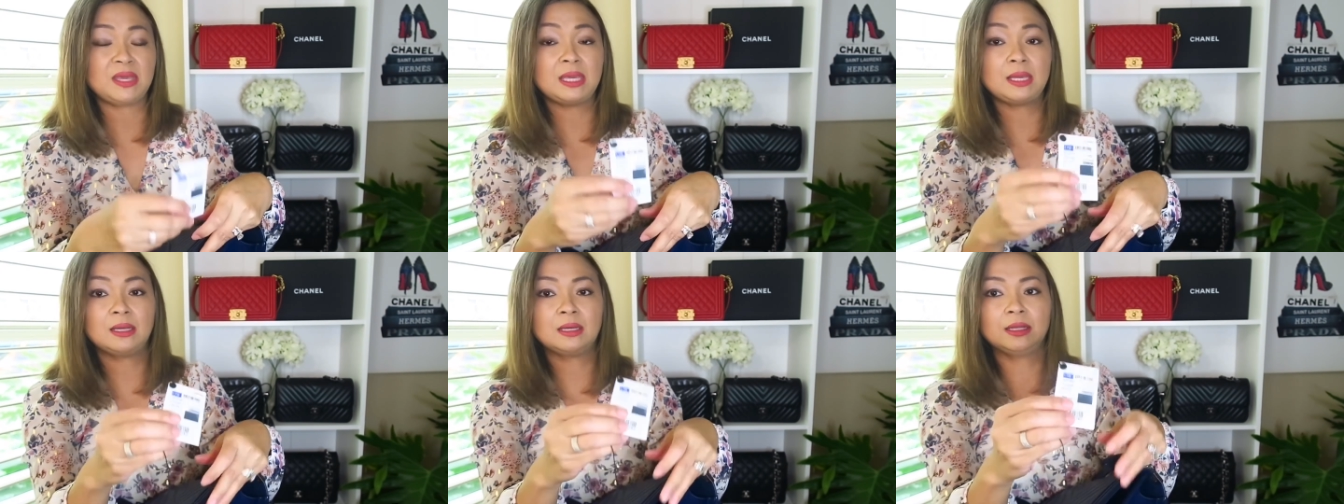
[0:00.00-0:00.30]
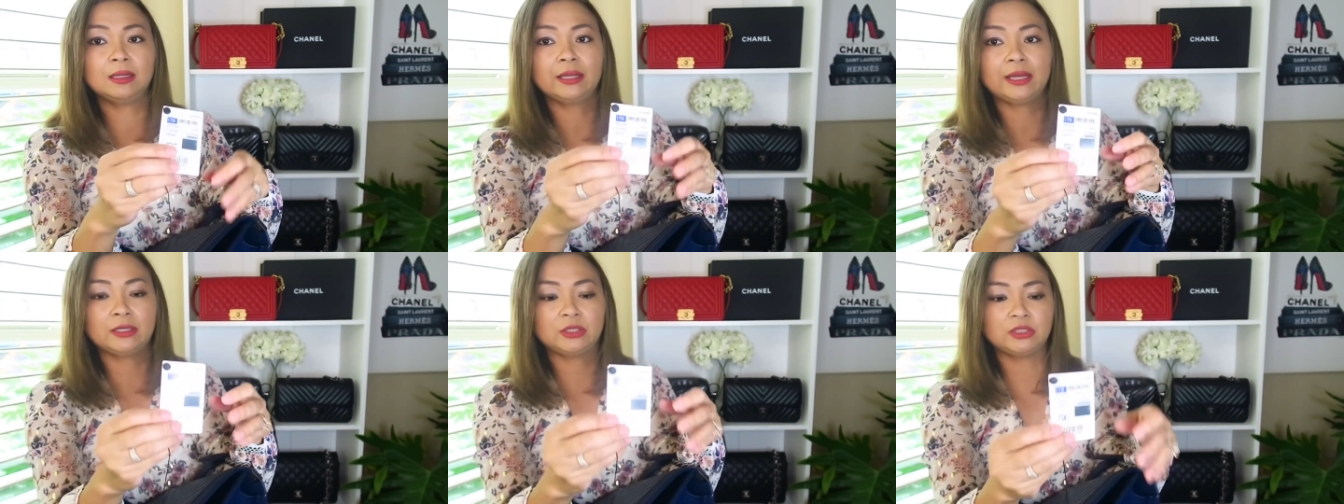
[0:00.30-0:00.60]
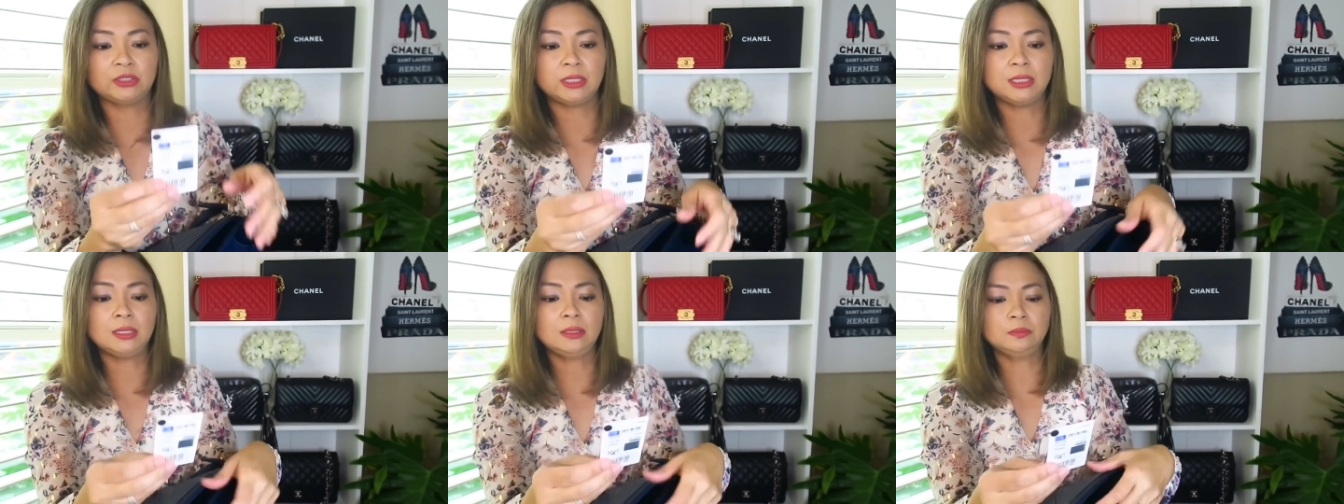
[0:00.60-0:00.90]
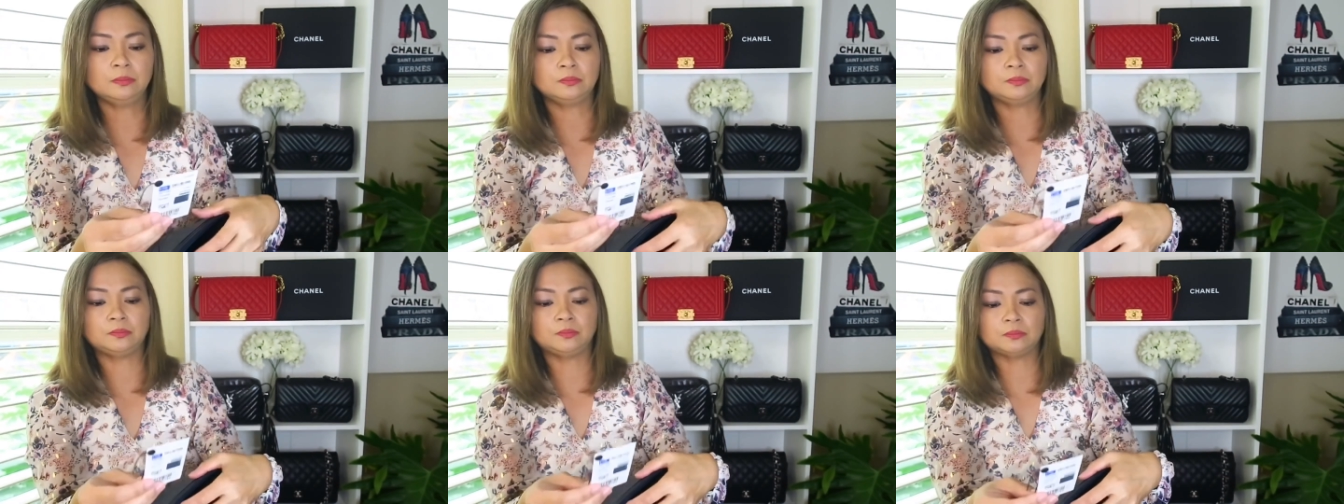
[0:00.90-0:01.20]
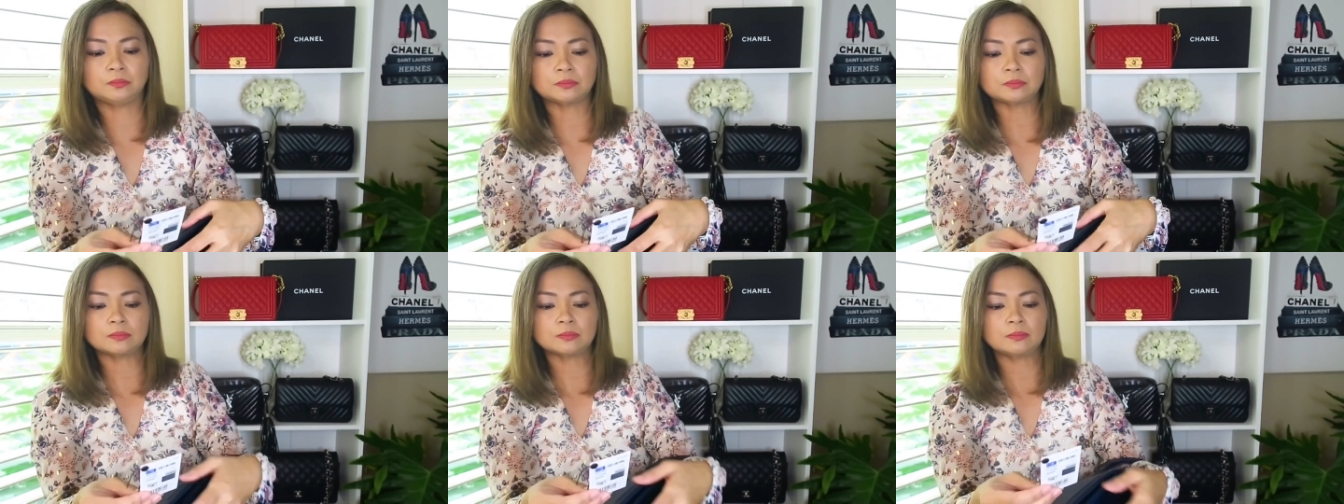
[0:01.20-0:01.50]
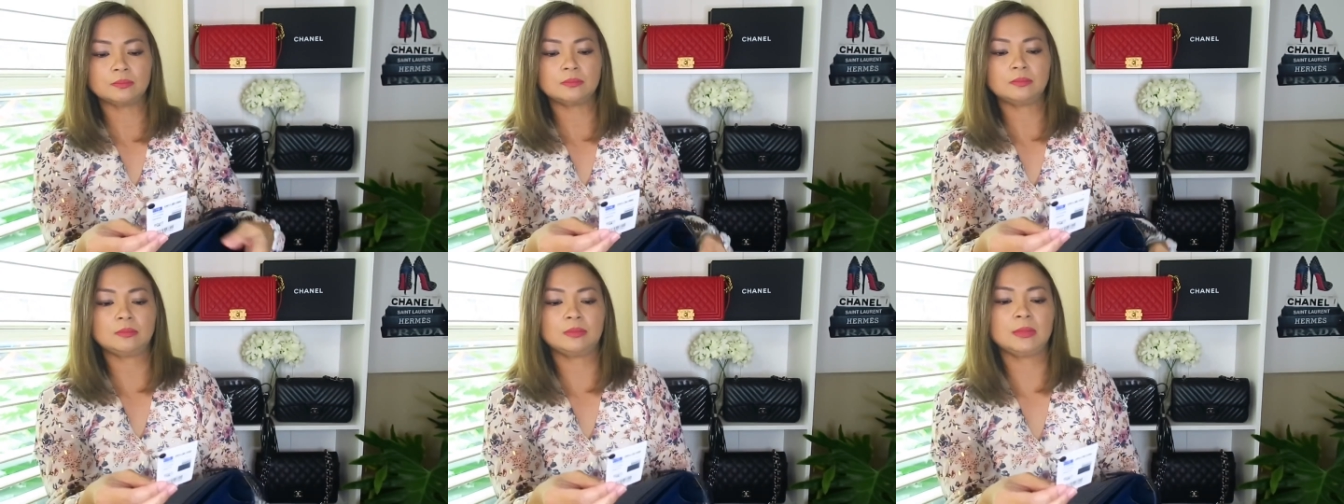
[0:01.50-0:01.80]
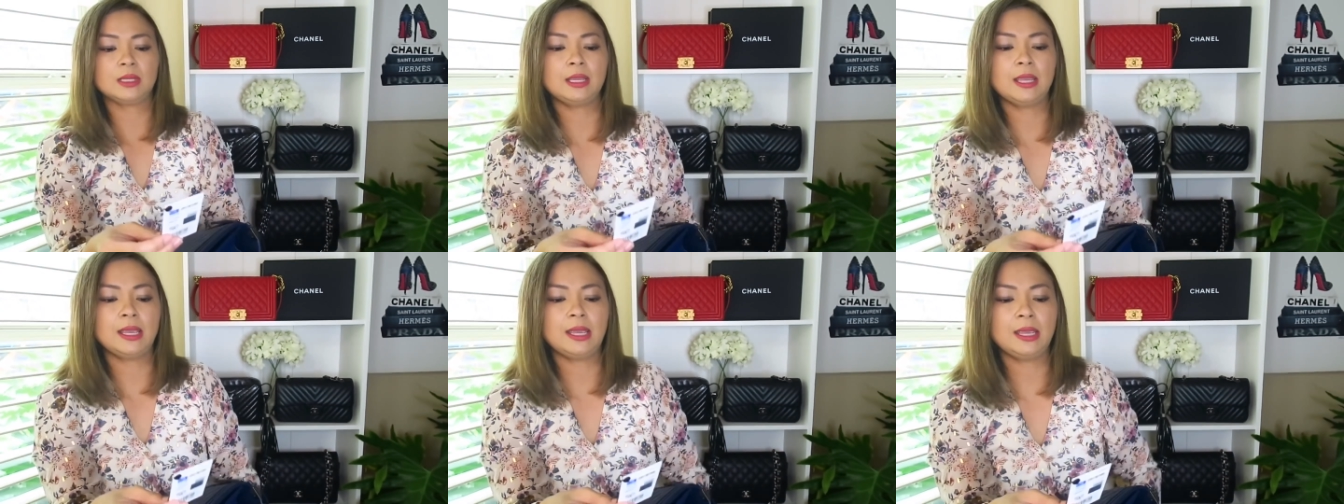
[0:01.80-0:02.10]
collection.
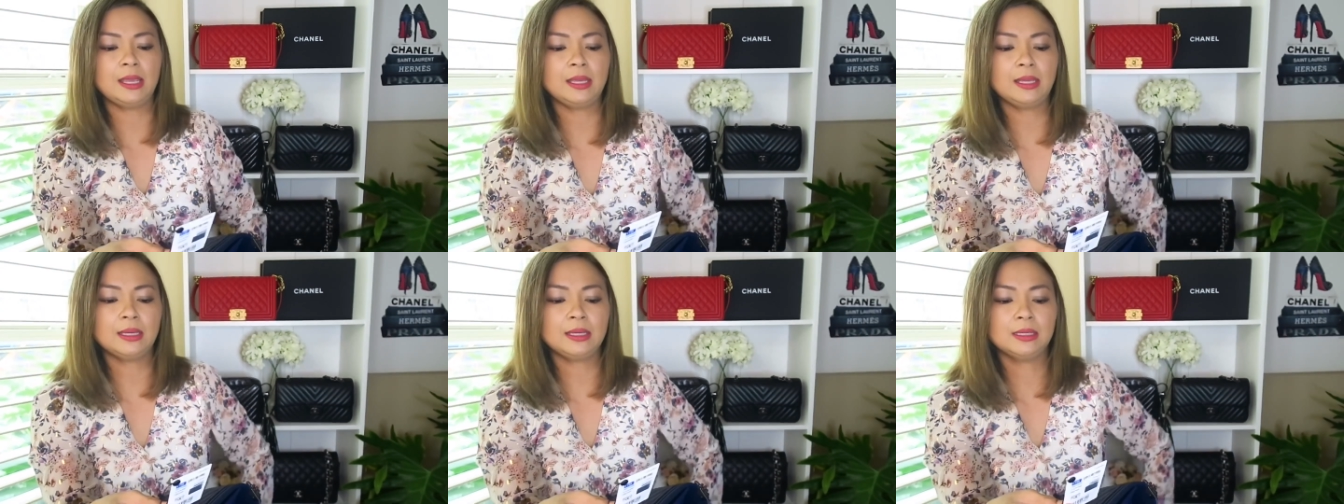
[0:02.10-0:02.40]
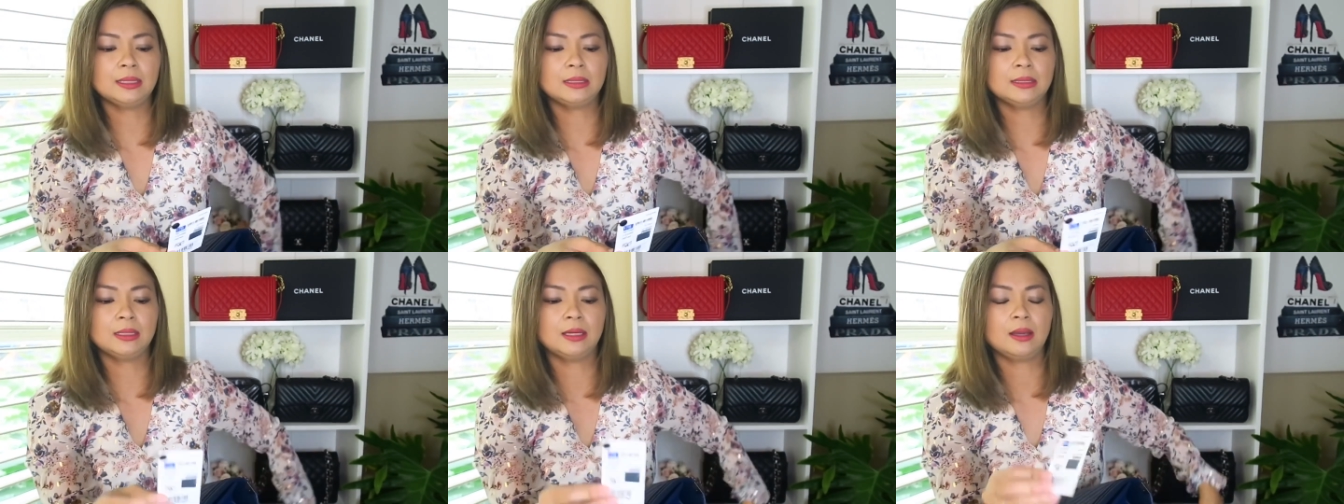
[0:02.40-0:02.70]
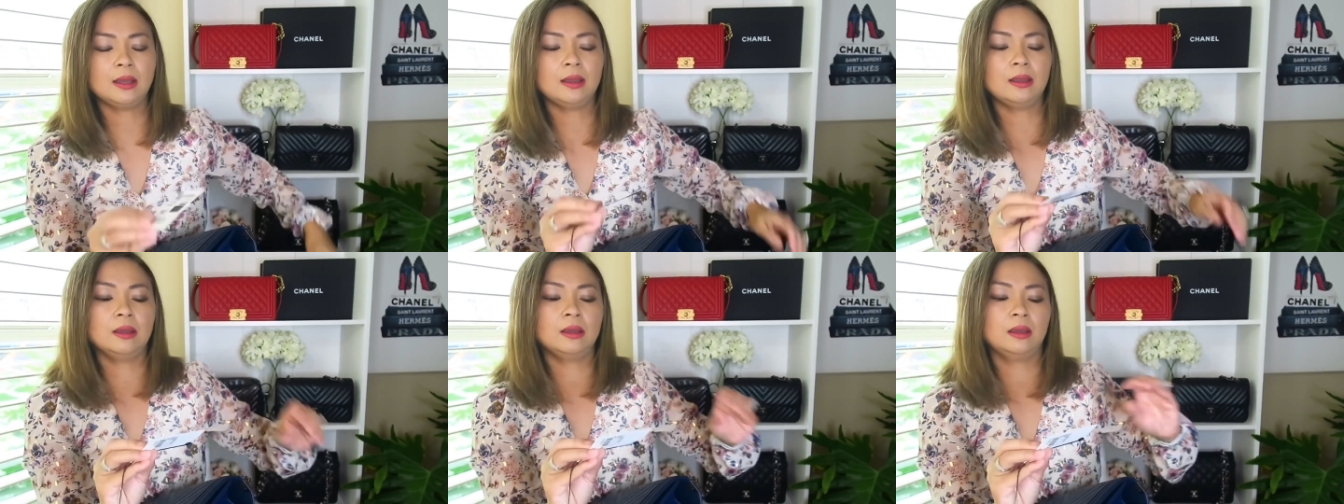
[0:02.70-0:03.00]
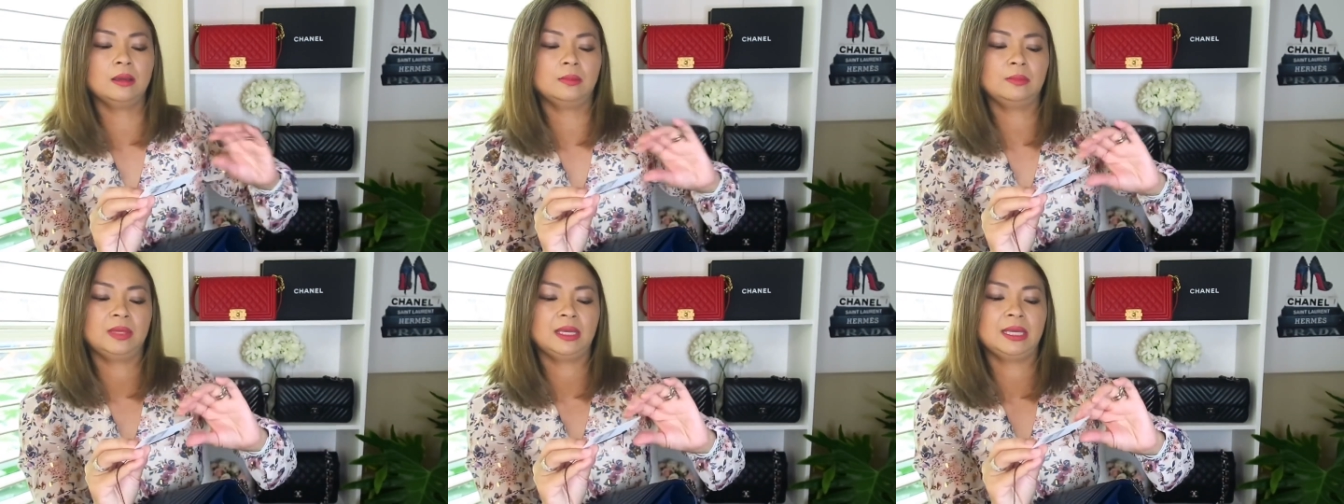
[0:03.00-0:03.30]
And um,